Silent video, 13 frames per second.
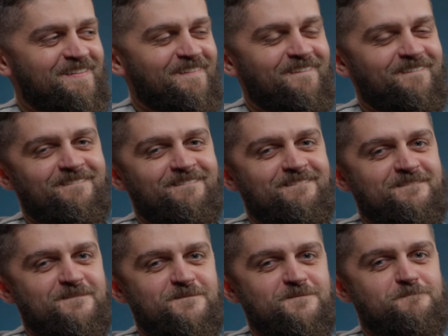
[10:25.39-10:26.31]

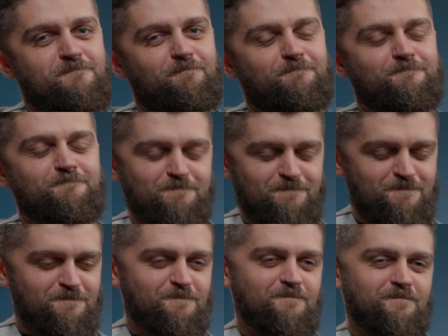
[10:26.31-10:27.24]

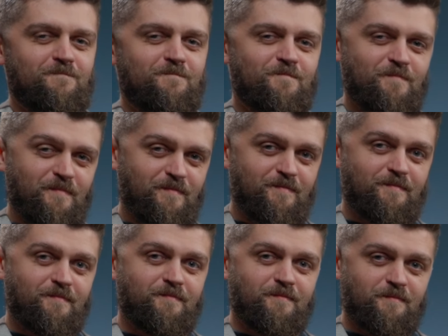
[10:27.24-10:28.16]

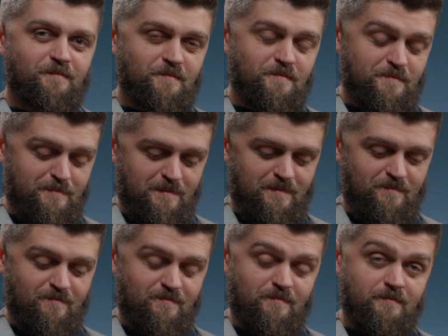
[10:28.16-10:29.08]

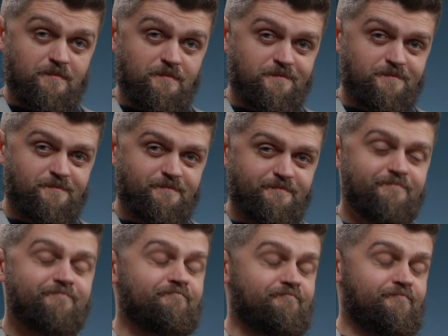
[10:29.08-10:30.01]

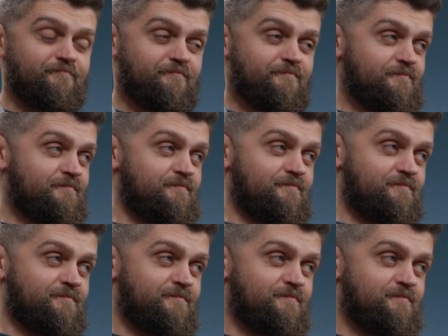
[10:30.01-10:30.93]

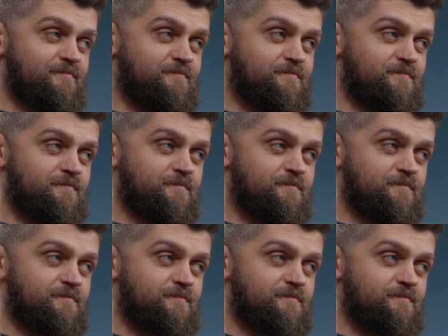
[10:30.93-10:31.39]
(silent)